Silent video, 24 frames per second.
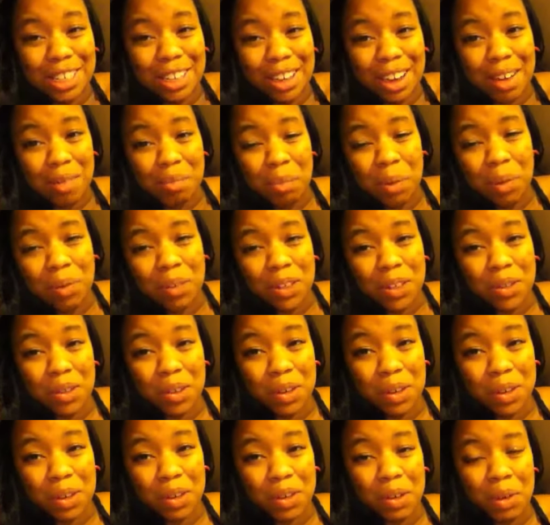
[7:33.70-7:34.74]
got moved into
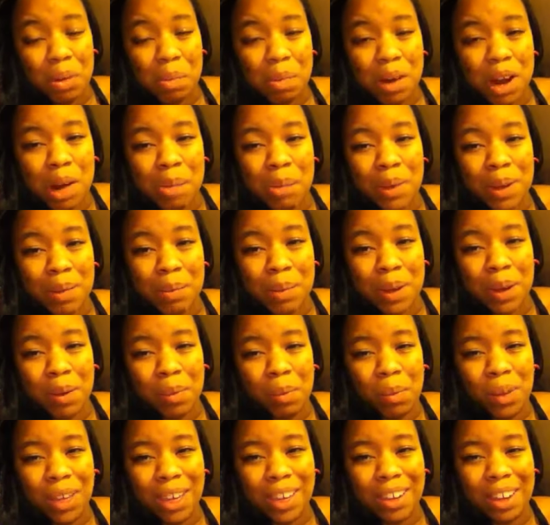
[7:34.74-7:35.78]
a new apartment about a
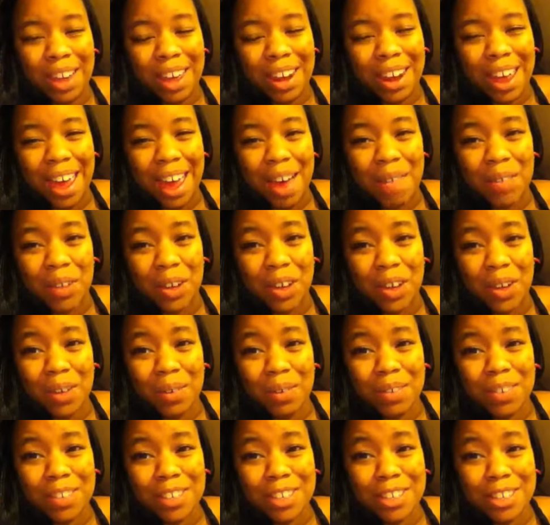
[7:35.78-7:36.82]
week and a half
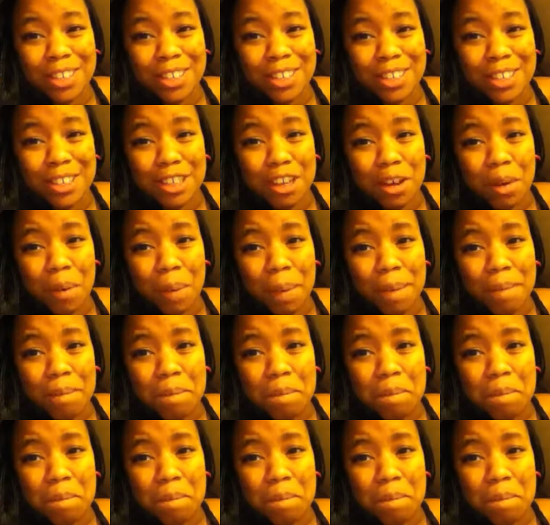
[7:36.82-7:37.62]
ago. So,